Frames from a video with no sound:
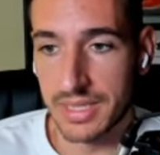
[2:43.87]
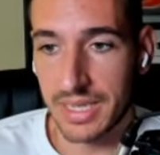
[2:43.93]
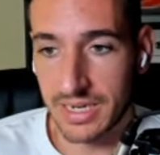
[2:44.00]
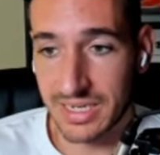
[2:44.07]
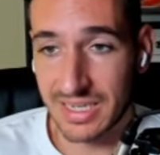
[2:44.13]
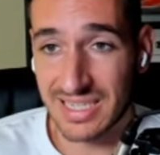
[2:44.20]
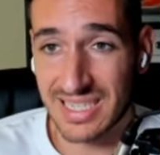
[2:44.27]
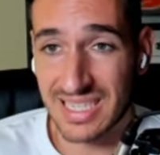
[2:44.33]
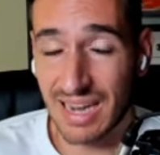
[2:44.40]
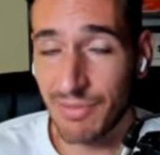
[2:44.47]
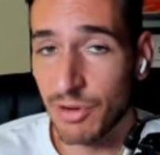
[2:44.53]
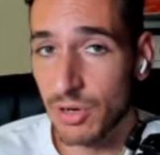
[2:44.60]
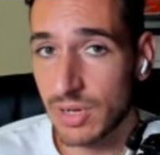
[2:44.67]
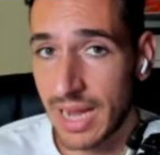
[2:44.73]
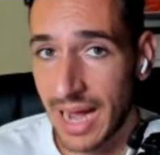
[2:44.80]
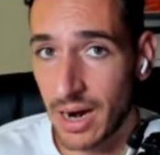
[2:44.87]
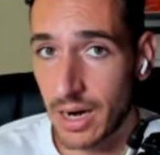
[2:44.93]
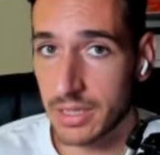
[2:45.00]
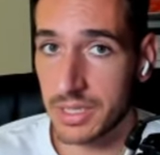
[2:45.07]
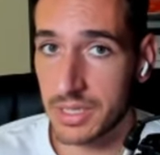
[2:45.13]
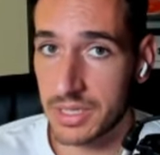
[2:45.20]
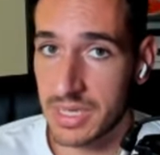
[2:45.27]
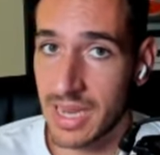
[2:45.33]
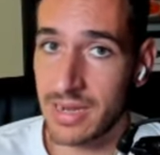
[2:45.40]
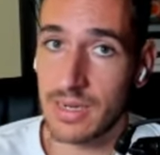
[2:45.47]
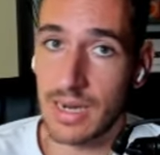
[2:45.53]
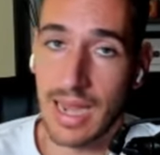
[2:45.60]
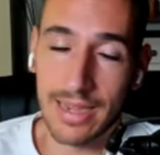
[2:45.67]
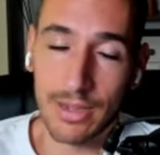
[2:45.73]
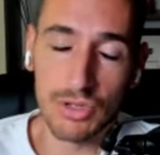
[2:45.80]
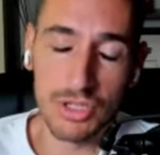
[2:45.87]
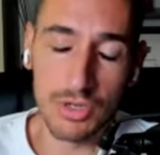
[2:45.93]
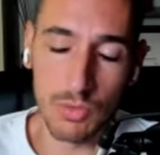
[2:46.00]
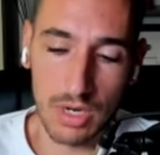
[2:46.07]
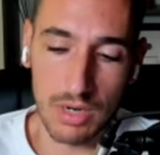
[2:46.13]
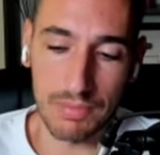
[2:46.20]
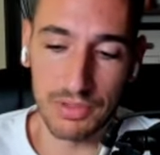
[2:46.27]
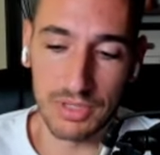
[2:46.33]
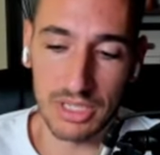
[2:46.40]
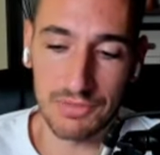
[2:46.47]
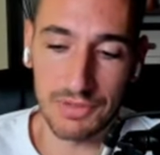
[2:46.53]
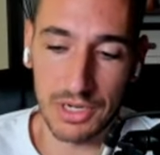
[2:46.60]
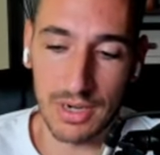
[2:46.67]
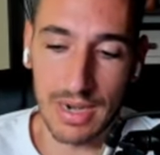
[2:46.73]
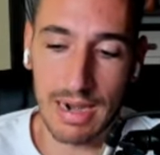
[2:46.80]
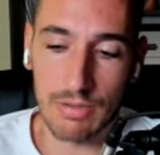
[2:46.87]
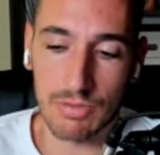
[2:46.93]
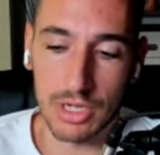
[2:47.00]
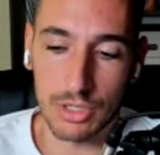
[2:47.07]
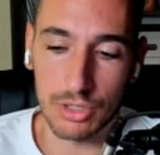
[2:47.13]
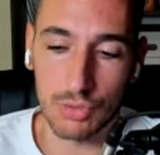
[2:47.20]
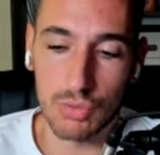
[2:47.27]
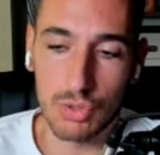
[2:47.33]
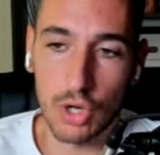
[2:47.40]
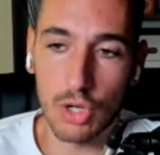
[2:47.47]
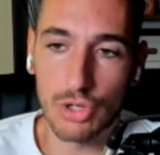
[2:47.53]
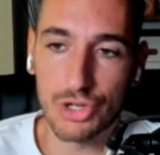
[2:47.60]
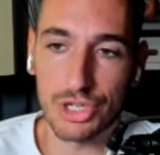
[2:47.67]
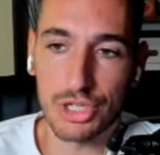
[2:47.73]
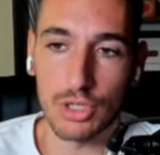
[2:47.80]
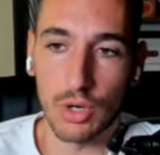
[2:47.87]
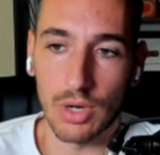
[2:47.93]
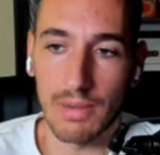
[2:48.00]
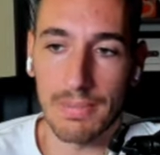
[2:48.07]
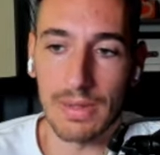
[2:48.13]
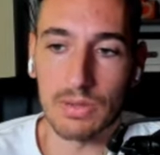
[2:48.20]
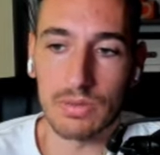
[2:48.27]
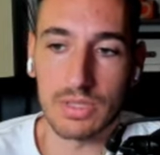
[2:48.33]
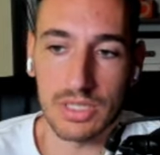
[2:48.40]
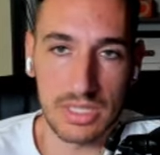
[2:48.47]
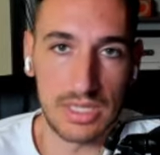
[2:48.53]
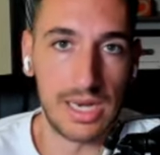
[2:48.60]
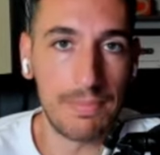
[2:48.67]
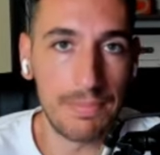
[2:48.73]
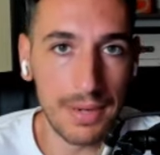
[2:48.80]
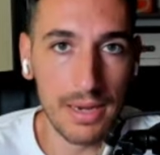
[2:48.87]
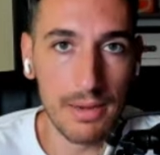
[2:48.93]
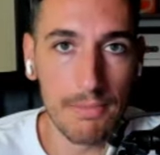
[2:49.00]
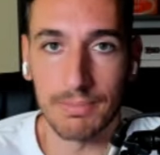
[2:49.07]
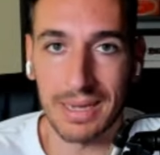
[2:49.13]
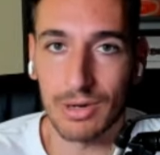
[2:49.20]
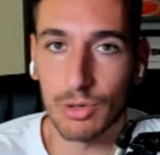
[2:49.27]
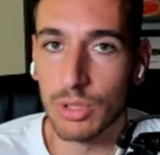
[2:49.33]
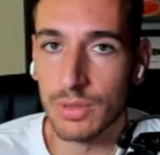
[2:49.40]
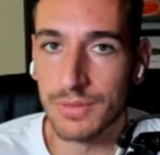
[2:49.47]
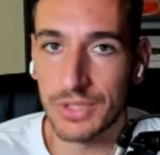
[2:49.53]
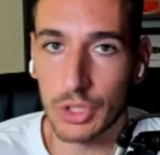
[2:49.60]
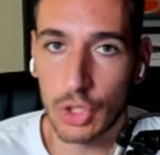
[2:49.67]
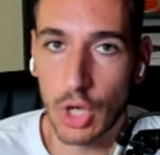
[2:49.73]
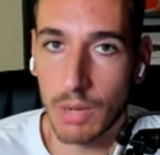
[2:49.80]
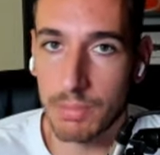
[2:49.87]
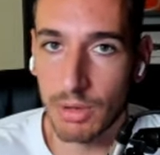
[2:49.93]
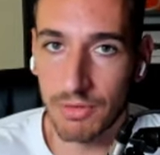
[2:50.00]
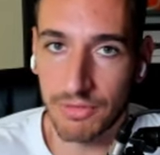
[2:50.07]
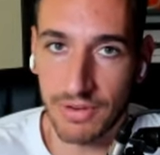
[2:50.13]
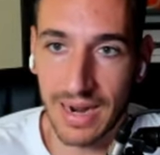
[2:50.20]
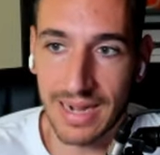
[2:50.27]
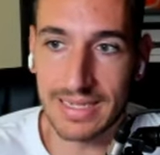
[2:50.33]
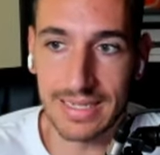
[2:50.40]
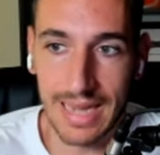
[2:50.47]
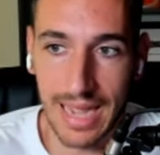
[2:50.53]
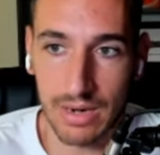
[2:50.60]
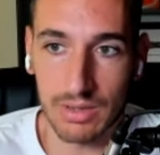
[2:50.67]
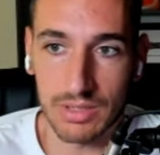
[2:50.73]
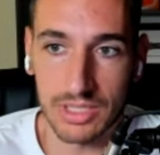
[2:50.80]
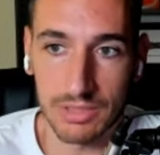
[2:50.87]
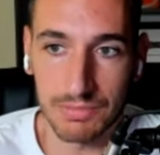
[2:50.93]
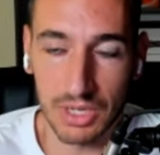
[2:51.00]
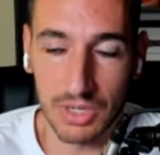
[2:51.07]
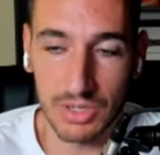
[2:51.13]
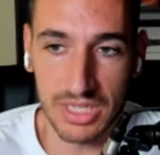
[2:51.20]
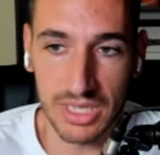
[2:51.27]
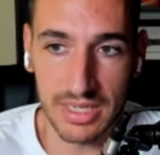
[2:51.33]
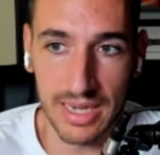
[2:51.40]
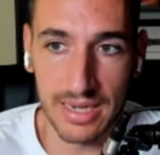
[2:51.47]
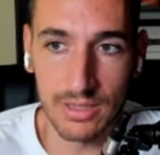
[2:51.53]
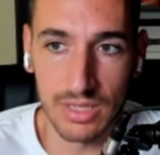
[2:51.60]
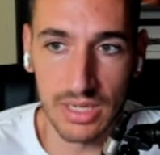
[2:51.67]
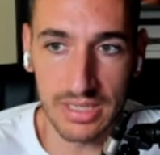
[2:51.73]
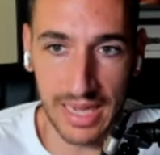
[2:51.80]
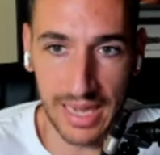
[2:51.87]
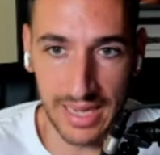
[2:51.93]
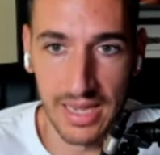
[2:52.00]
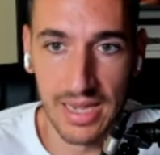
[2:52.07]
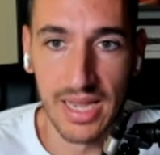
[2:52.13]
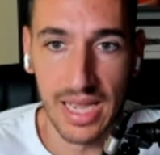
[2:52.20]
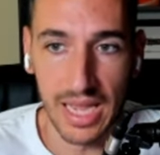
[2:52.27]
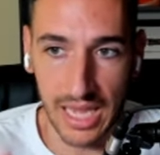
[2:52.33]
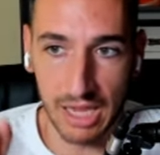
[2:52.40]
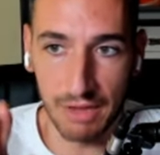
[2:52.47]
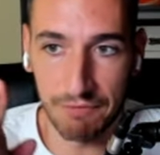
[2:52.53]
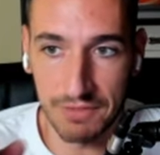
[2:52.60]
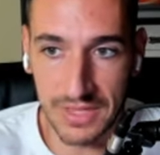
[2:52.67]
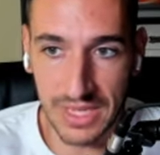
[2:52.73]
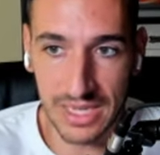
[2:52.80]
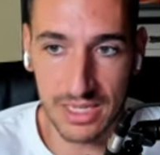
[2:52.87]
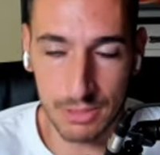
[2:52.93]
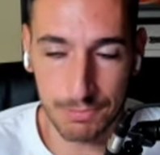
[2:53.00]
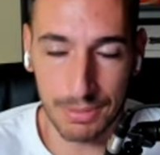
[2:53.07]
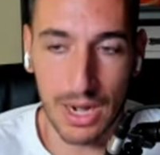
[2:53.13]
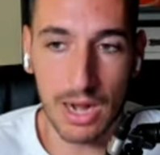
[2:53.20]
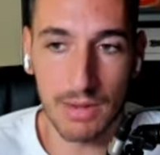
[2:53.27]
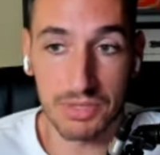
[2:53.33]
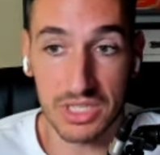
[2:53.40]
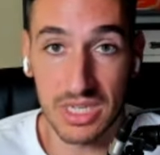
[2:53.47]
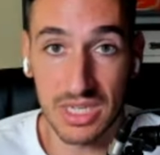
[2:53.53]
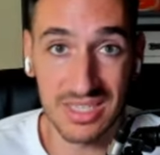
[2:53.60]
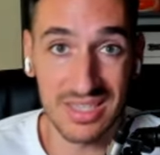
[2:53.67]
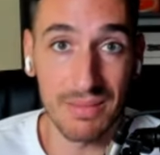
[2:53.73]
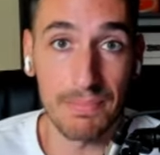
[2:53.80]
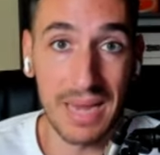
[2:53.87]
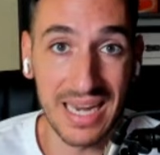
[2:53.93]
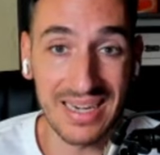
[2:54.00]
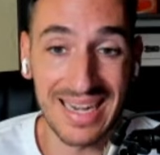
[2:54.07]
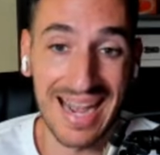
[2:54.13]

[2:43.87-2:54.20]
there's several characters, and I also want to put this video out there to not just talk about Slippy, but all of the Double Fried narrative, because at the end of the day, if this pumps, this is the main